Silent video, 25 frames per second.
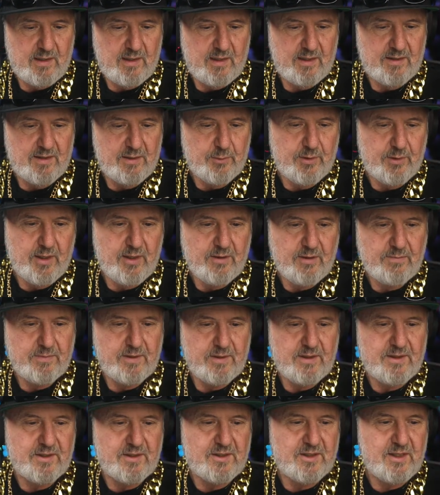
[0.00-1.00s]
There we go.
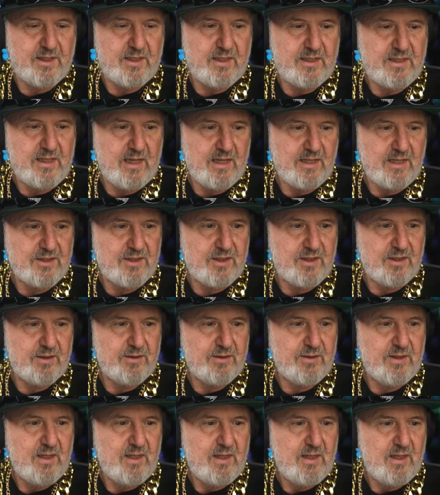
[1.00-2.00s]
There's a sunny day.
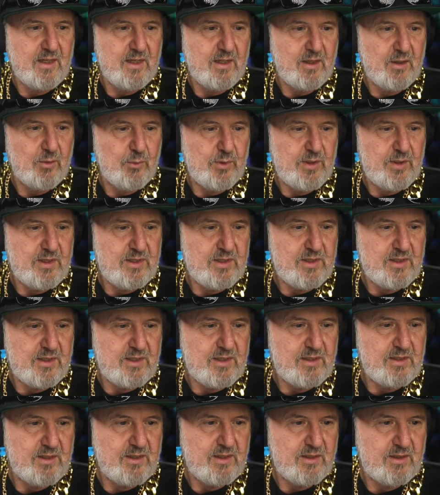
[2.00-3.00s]
So we
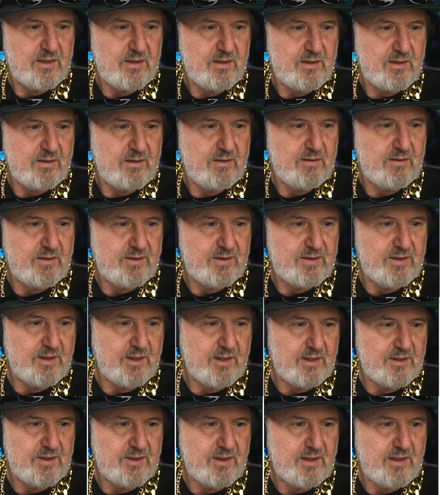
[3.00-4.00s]
did, it's
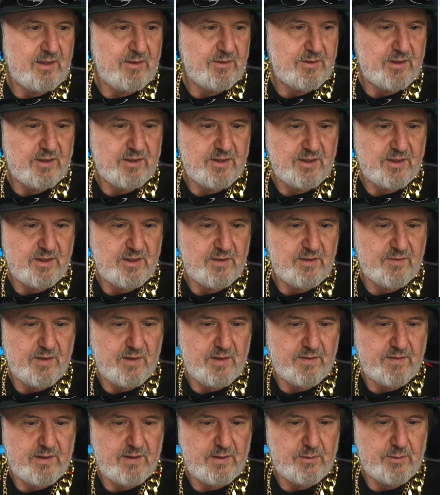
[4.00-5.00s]
not as sunny, it was only
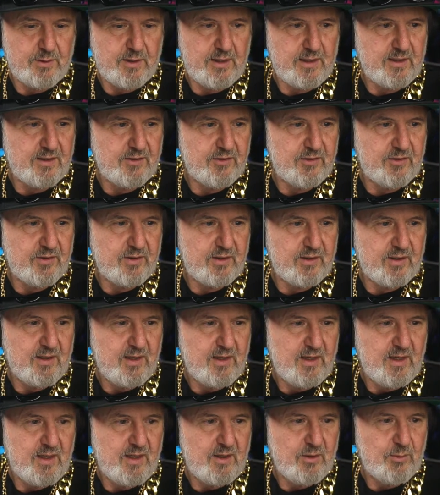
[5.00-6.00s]
65 kilowatt hours.
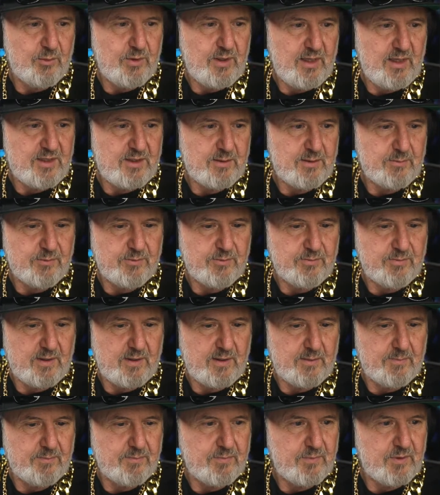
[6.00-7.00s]
We had
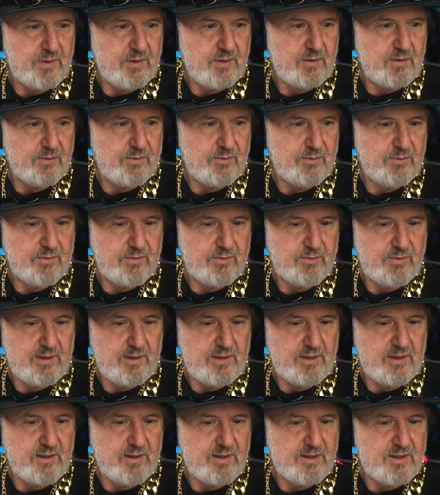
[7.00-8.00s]
some
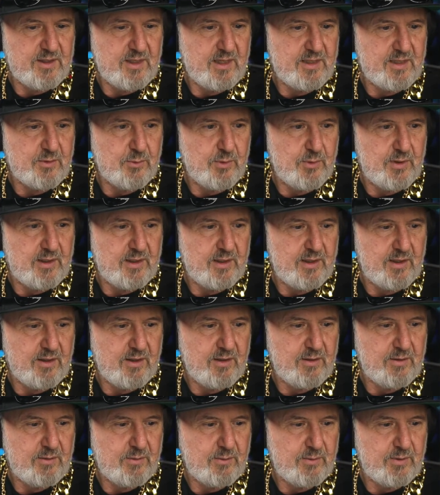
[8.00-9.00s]
really nice days a while
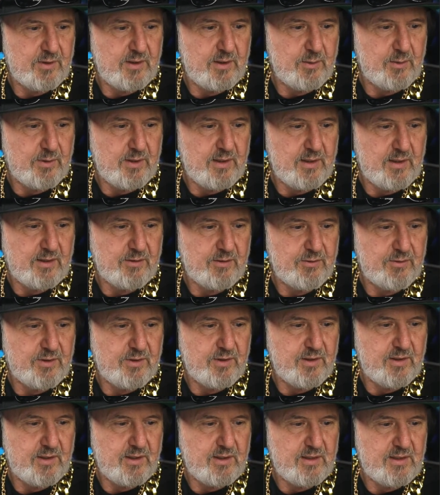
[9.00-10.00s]
ago. Where are we?
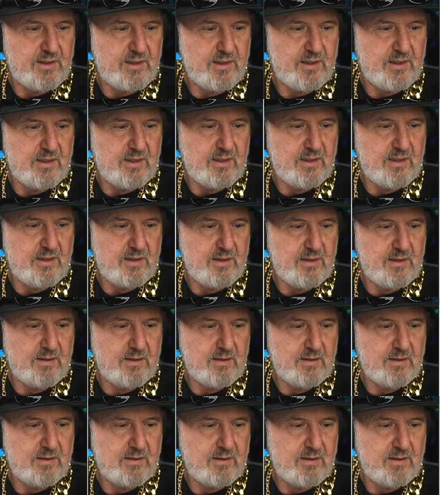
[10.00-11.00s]

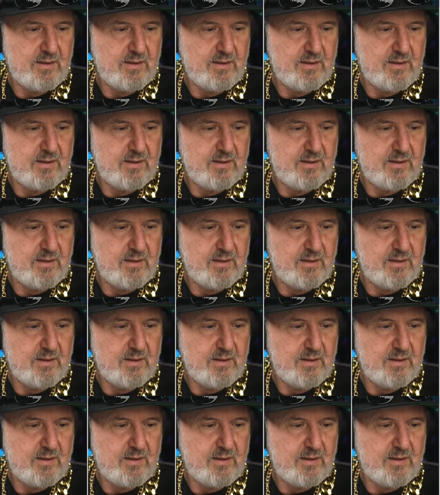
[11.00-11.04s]
119.